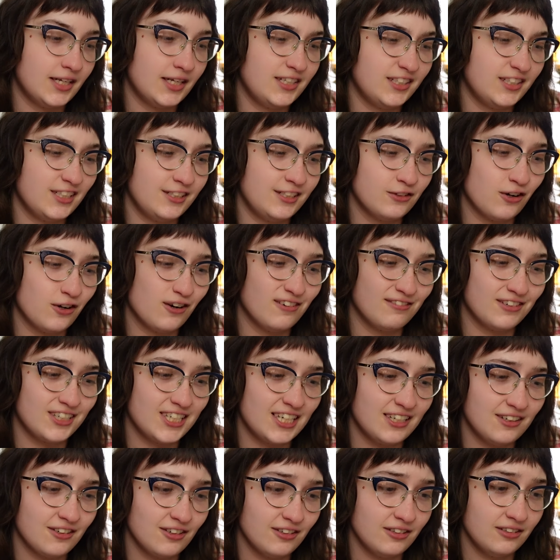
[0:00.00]
Is this
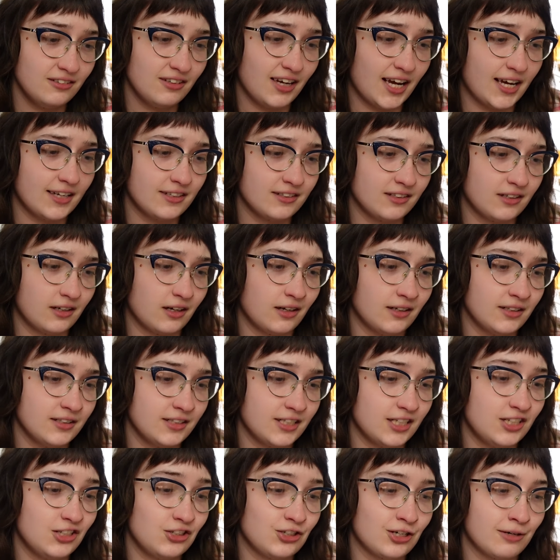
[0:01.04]
Overdinkel? Asked
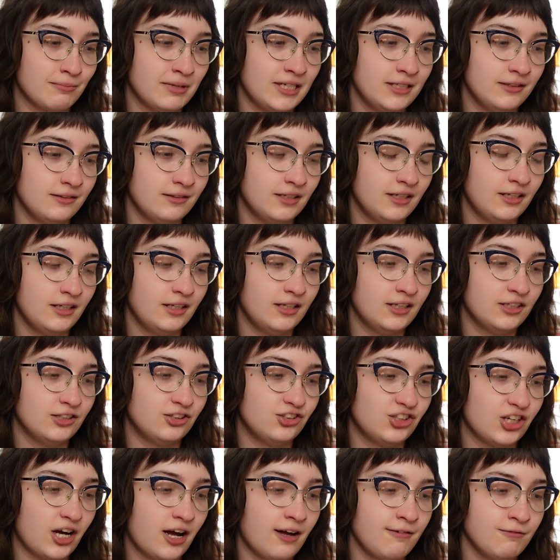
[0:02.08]
Gaunt in German.
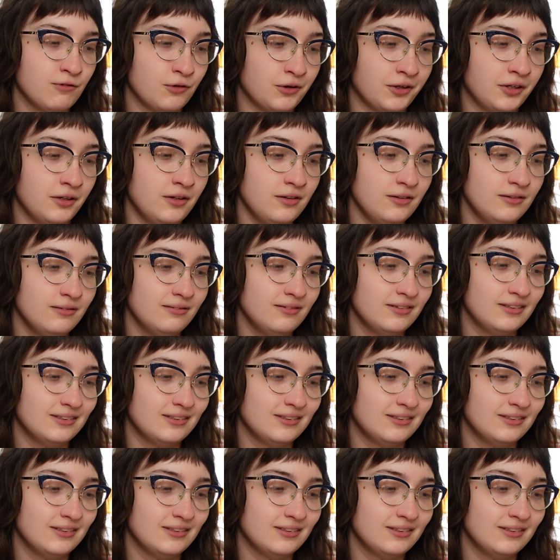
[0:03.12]
Jawohl.